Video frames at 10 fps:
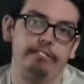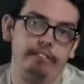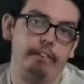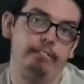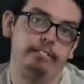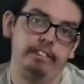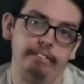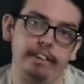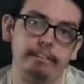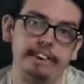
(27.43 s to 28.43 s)
from the
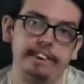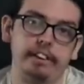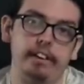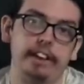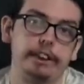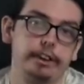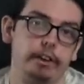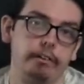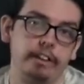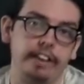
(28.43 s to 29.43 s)
very start as Charles
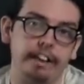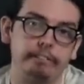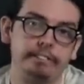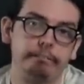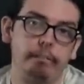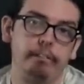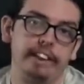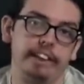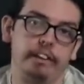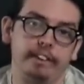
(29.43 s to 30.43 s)
Leclerc was born in
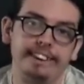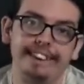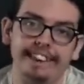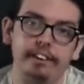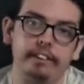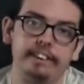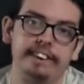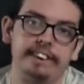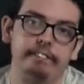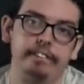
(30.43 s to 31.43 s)

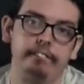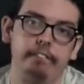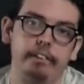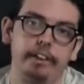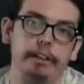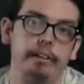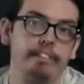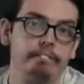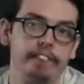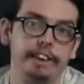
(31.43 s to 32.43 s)
1997 in Monaco,
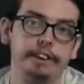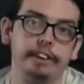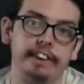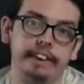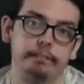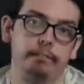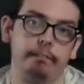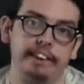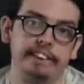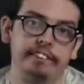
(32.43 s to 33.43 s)
immediately into a
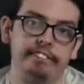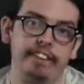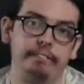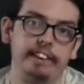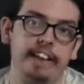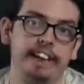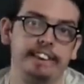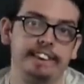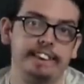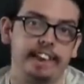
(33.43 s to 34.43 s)
racing family as
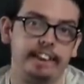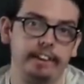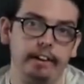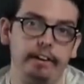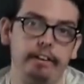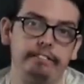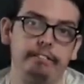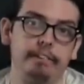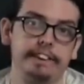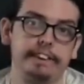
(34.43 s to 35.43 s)
his dad Herve
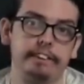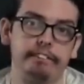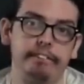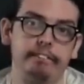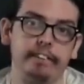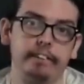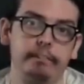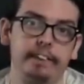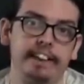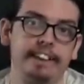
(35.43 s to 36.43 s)
raced in Formula
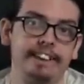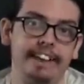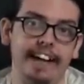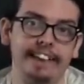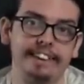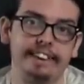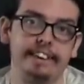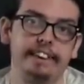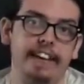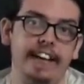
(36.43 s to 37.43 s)
3 in the
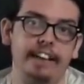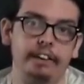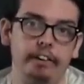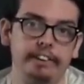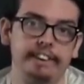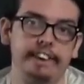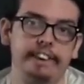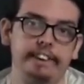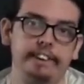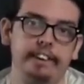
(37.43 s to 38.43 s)
80s and
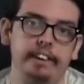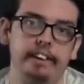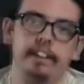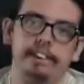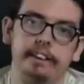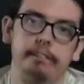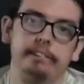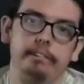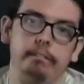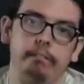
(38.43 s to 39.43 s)
90s. So there was
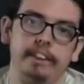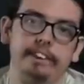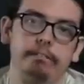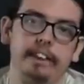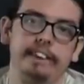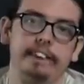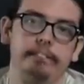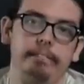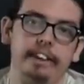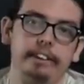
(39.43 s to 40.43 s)
already racing
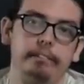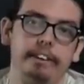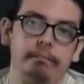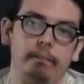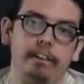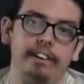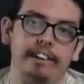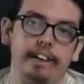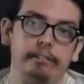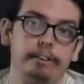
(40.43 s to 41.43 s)
pedigree right
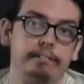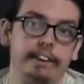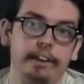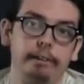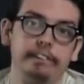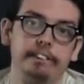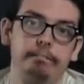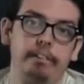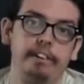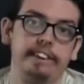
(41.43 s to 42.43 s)
there, and it was no
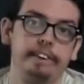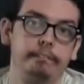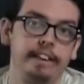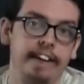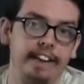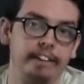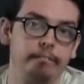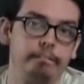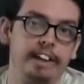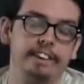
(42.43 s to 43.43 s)
surprise he began
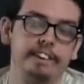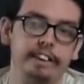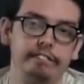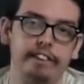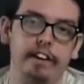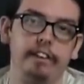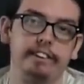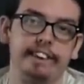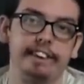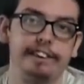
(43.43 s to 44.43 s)
competitive
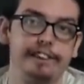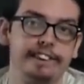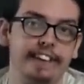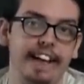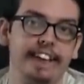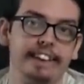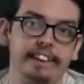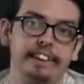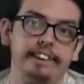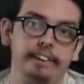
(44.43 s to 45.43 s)
karting at just 8
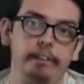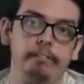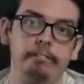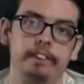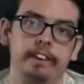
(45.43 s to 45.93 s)
years old.